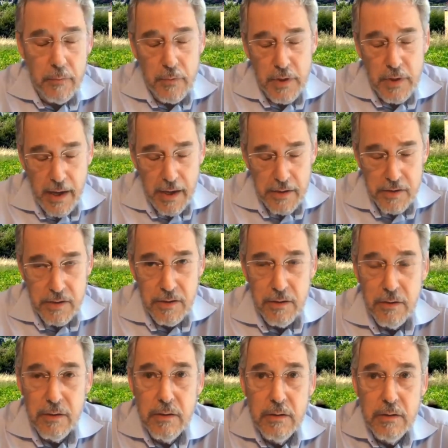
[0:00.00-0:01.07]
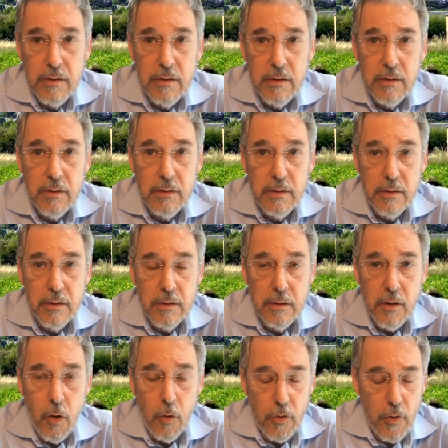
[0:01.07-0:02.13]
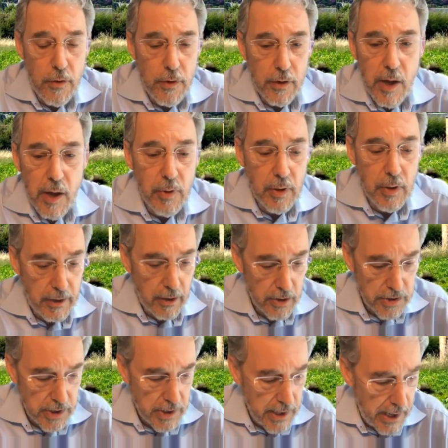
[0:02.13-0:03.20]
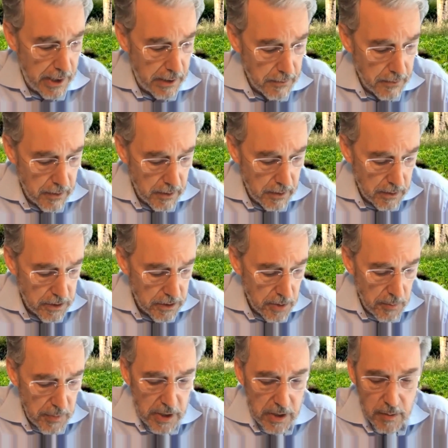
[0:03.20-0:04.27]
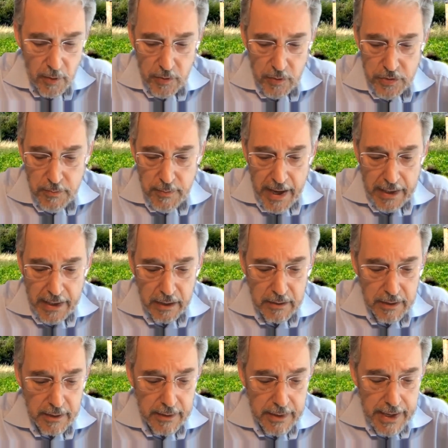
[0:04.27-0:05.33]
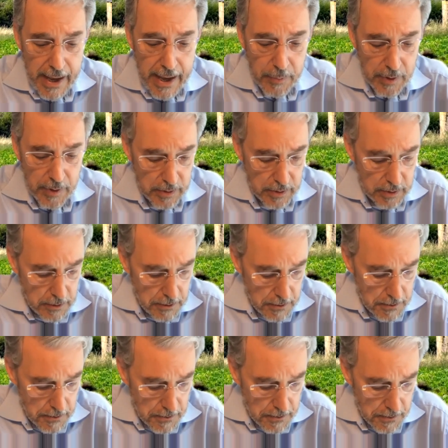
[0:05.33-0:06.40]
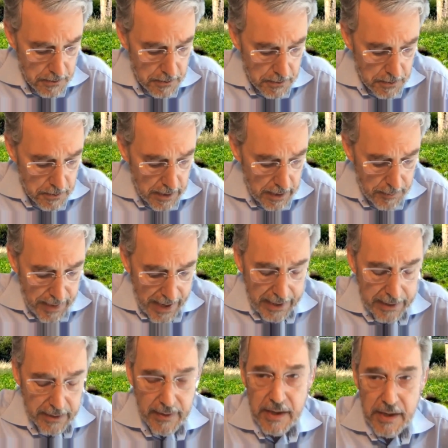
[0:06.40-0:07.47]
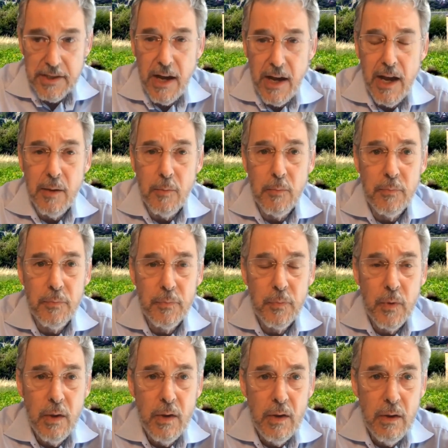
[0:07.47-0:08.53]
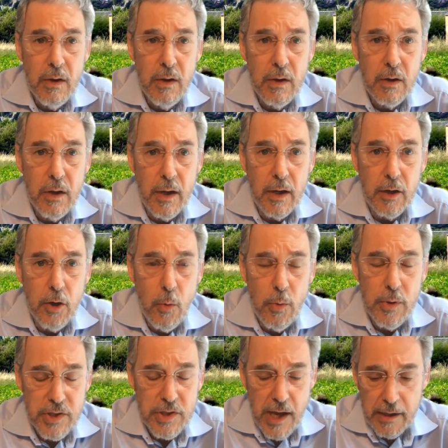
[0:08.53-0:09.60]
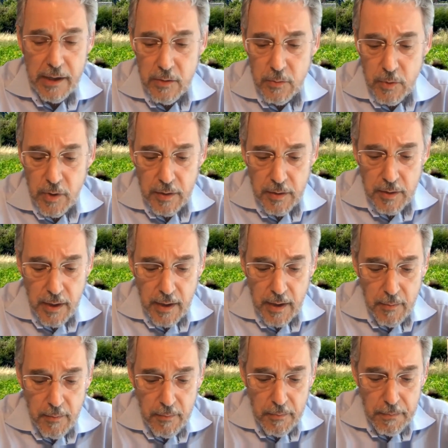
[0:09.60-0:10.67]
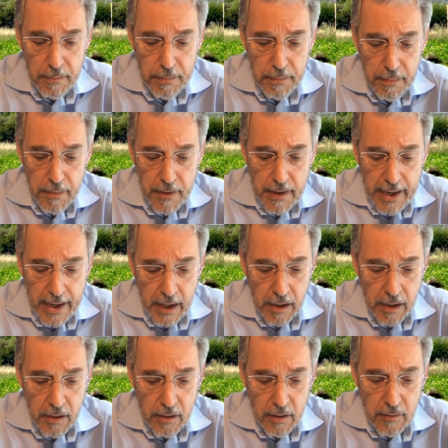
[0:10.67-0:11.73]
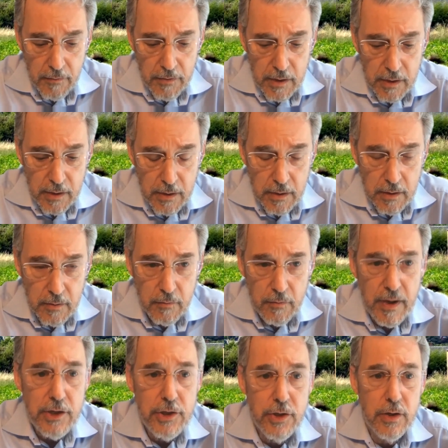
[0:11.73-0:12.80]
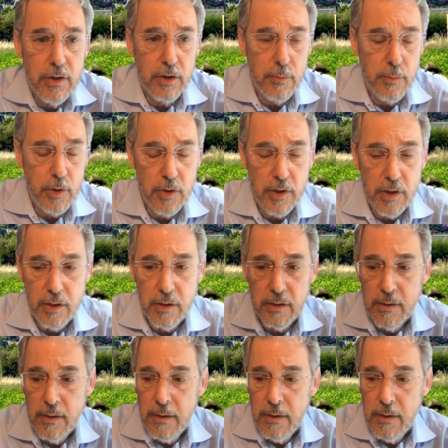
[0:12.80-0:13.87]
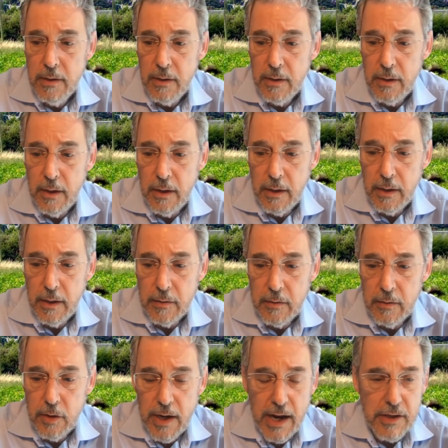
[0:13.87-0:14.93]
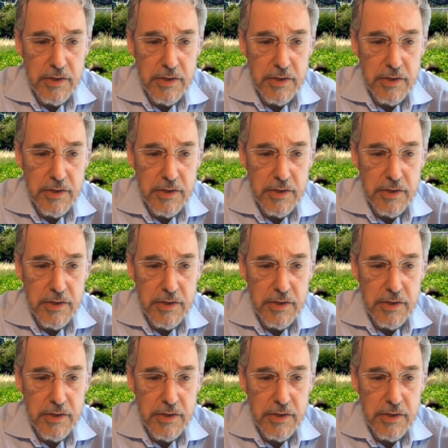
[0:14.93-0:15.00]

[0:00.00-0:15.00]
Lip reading: Yes, although there are a couple layers to that. To me, the most dramatic thing that happened back in that time, it coincided with the end of the venture community in the United